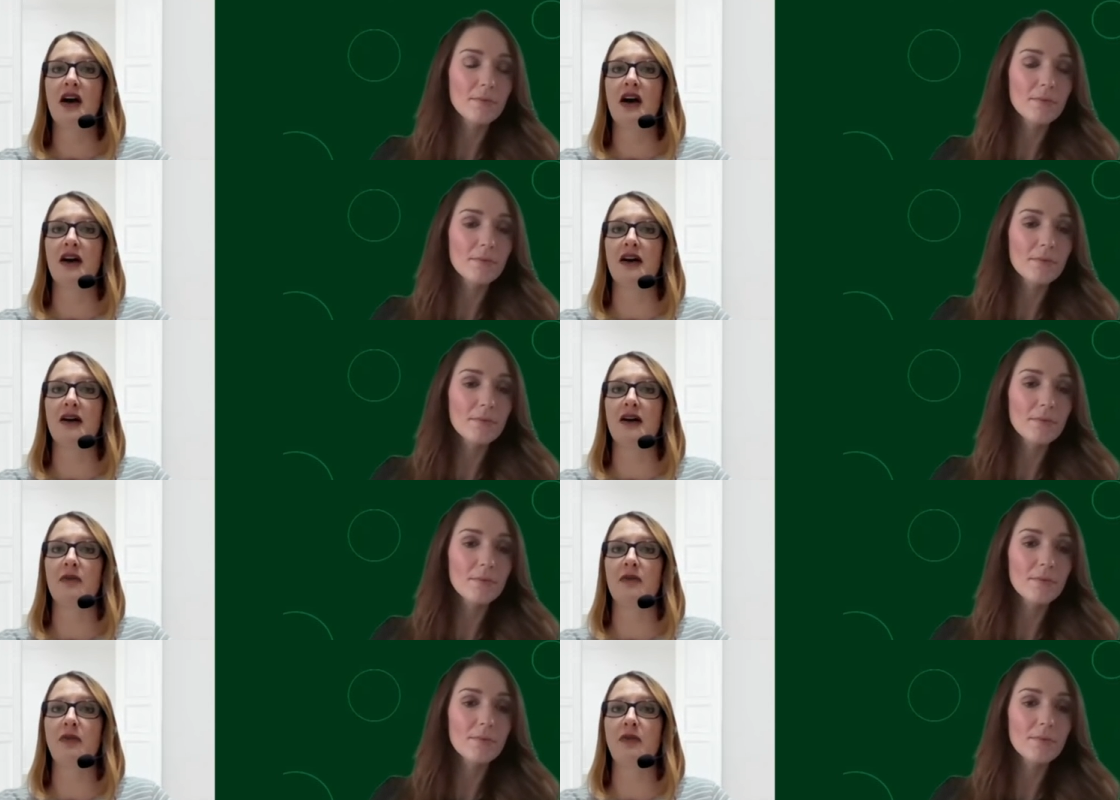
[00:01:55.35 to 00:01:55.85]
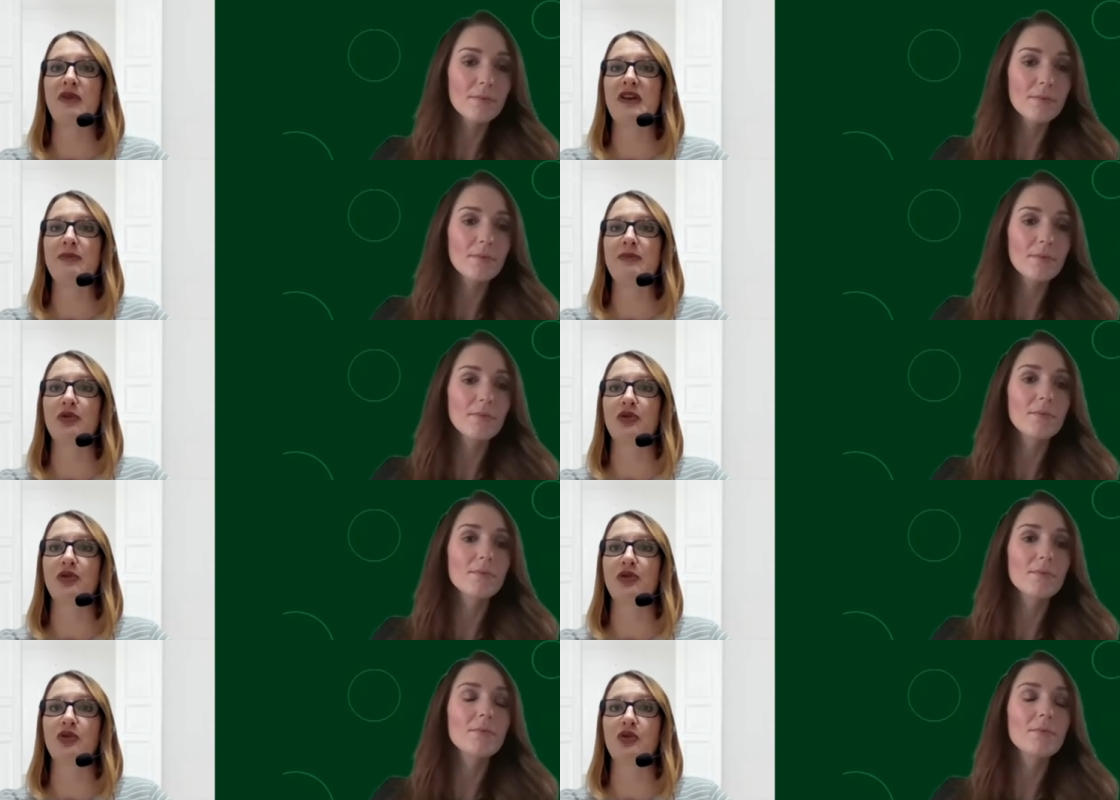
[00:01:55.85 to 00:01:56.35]
Speaker 1: um,
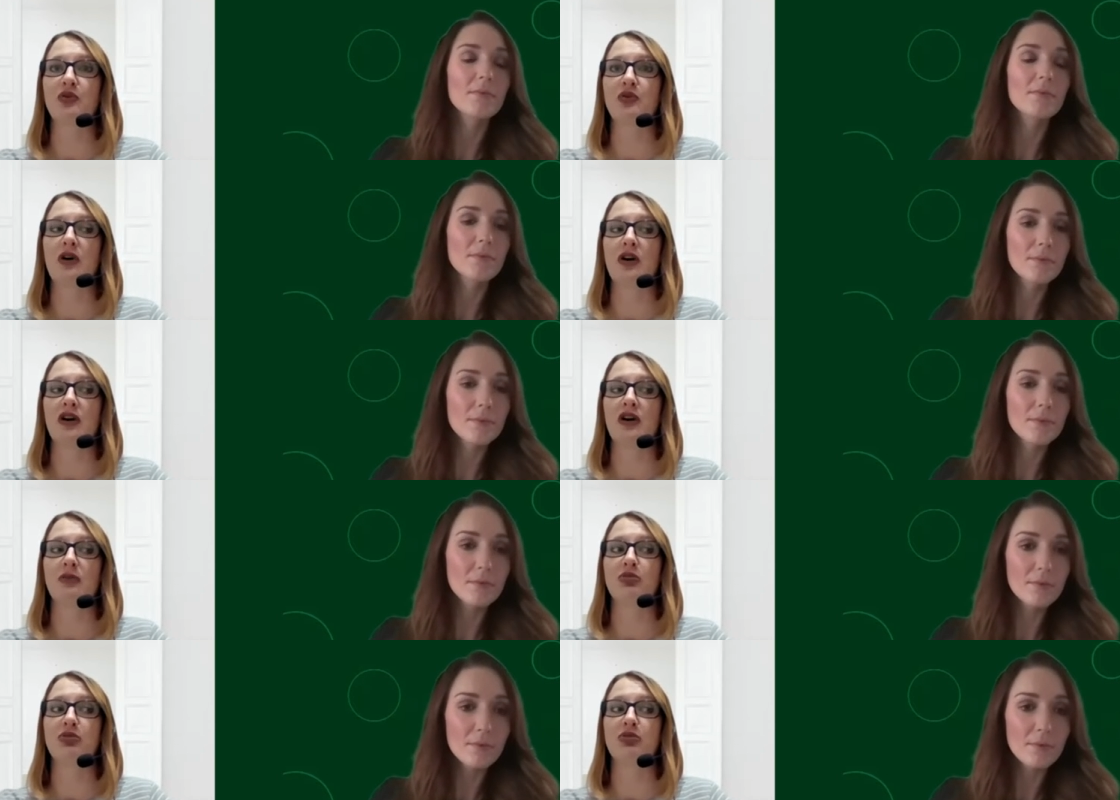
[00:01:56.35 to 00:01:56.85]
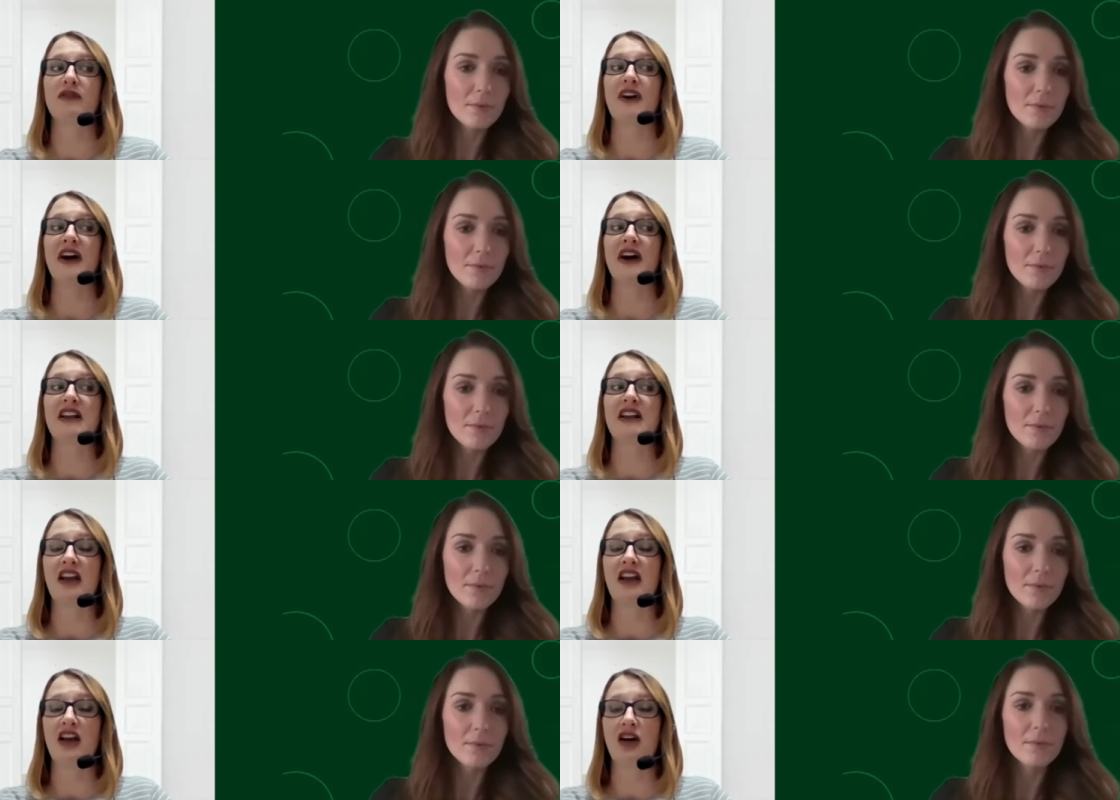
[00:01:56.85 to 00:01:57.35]
people who are
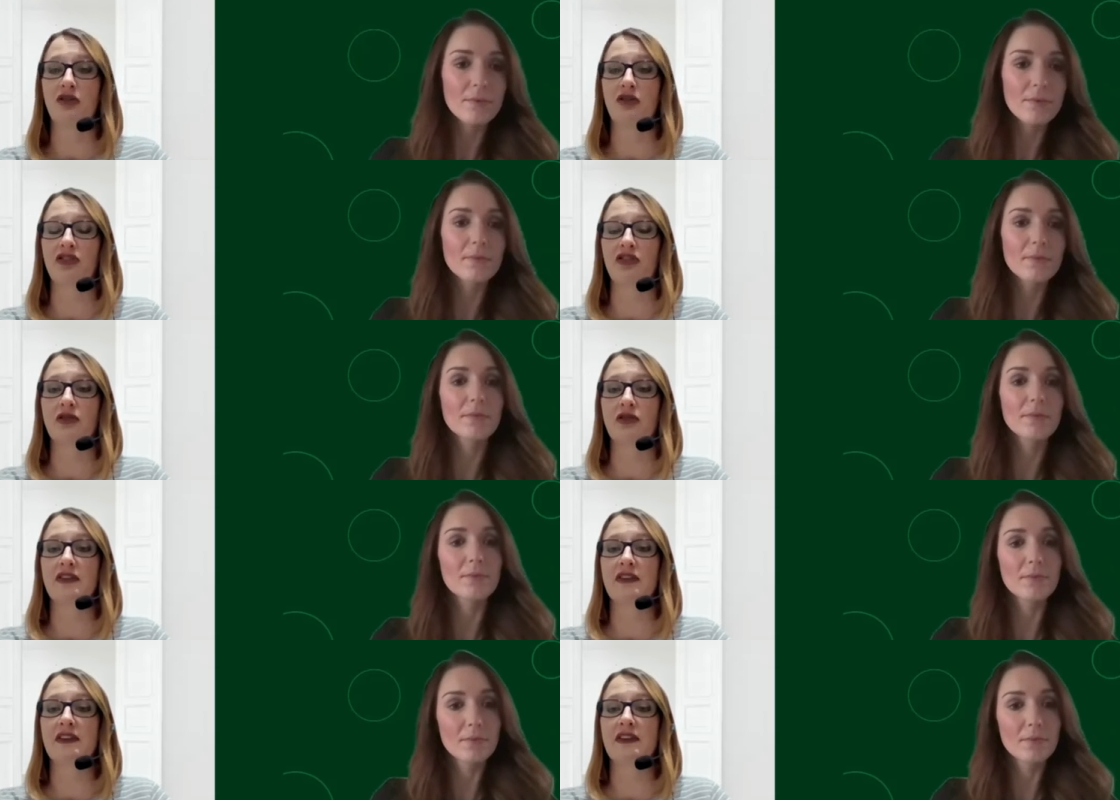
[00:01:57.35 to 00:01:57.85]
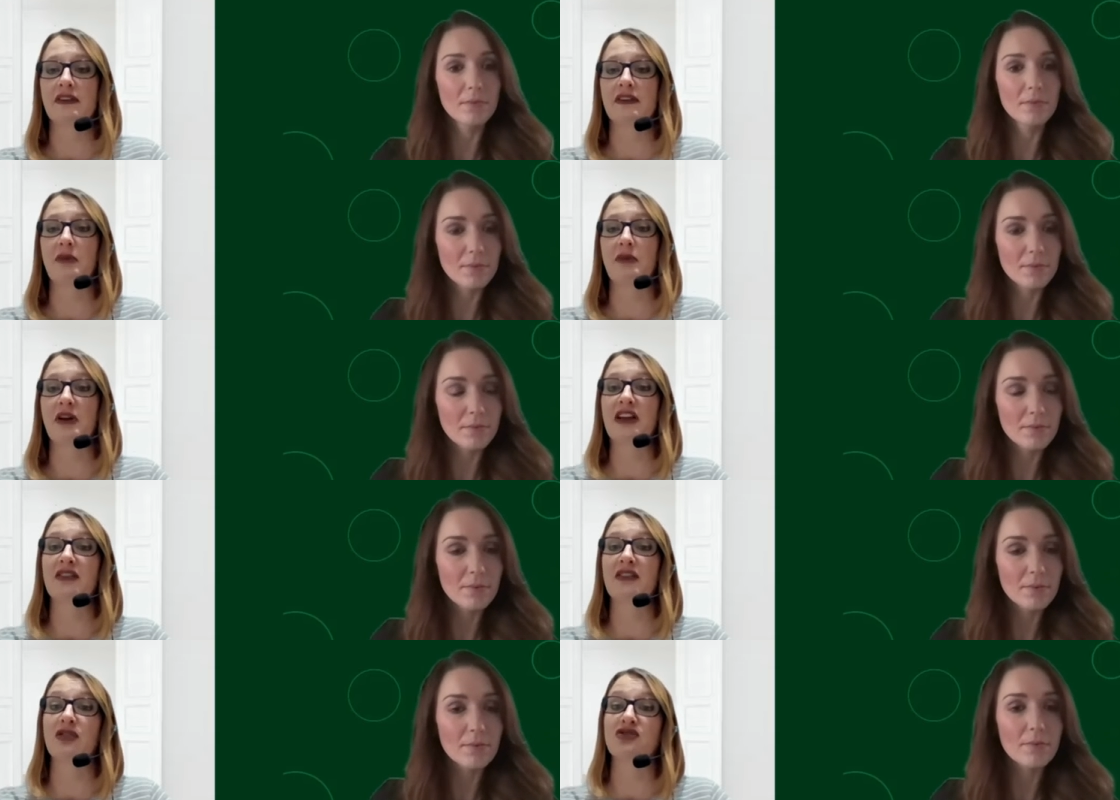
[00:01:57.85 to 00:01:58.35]
providing care services
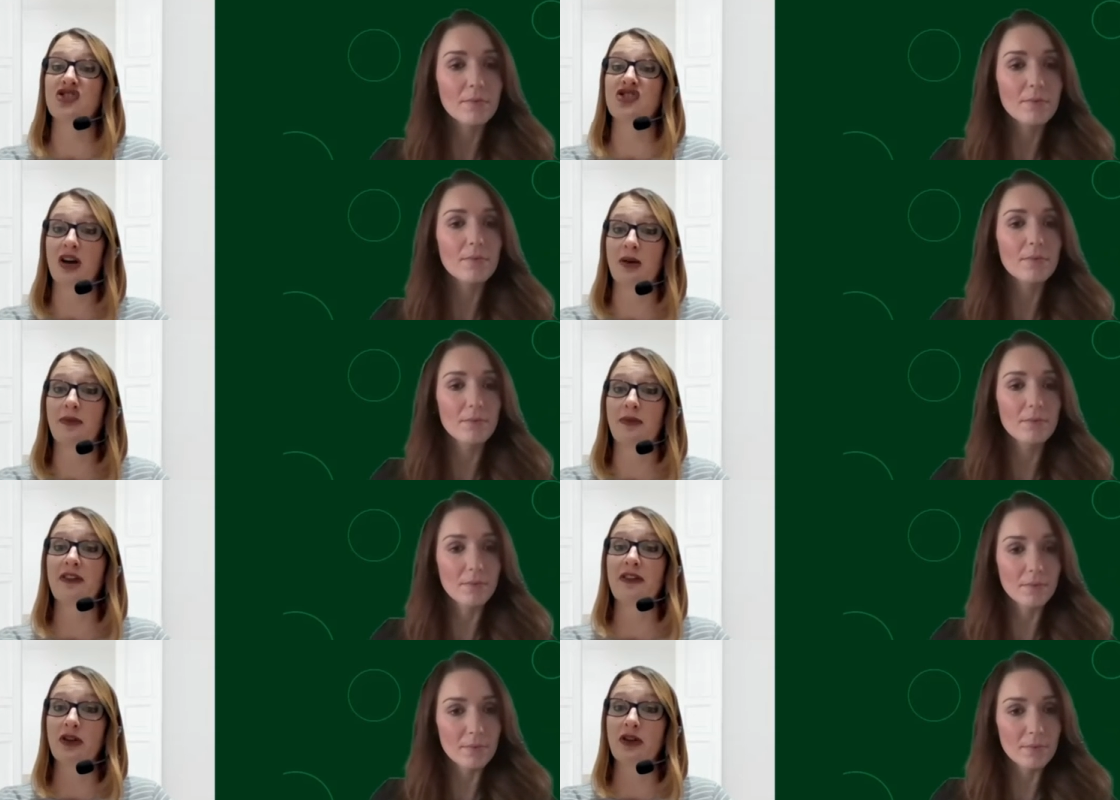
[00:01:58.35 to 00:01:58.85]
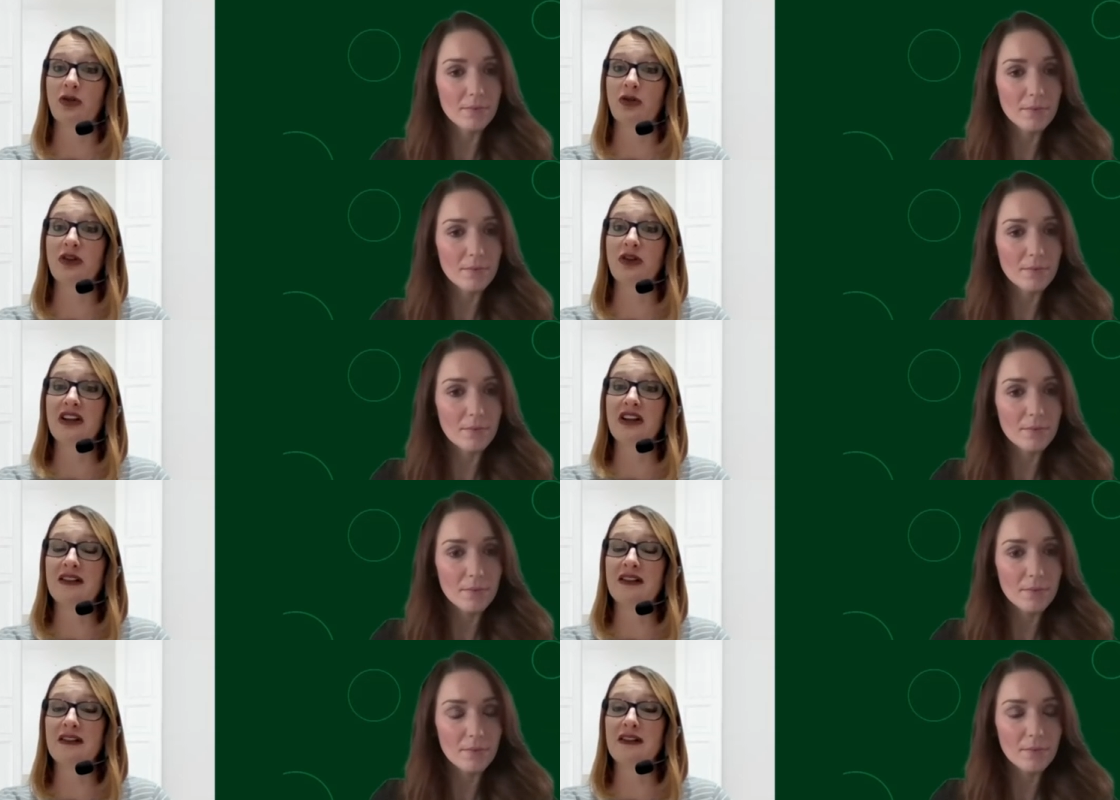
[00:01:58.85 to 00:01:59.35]
make their jobs a little
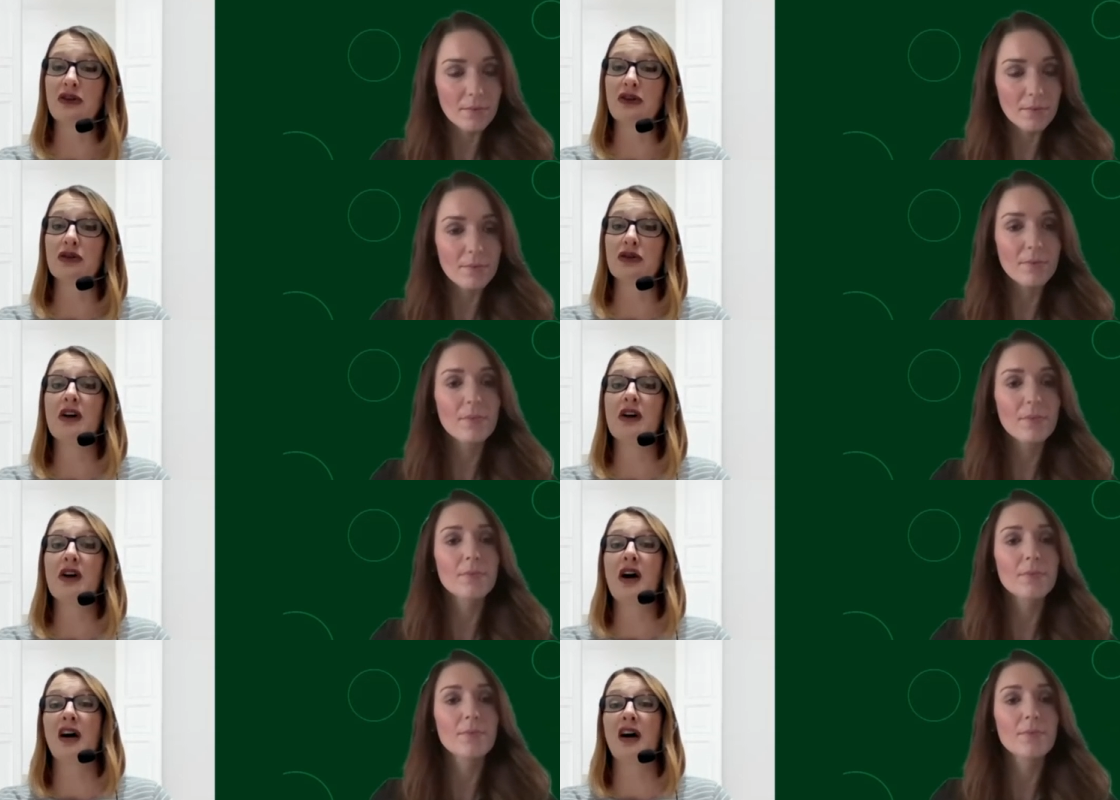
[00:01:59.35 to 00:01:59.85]
bit easier,